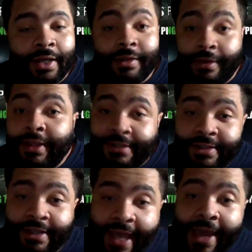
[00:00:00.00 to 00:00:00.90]
This
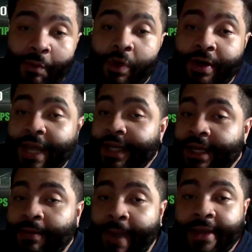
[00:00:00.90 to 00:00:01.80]
is a game where they
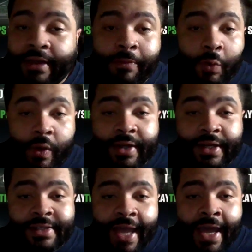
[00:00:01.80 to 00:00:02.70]
need to make up and win
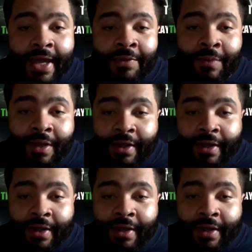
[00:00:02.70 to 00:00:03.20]
this game.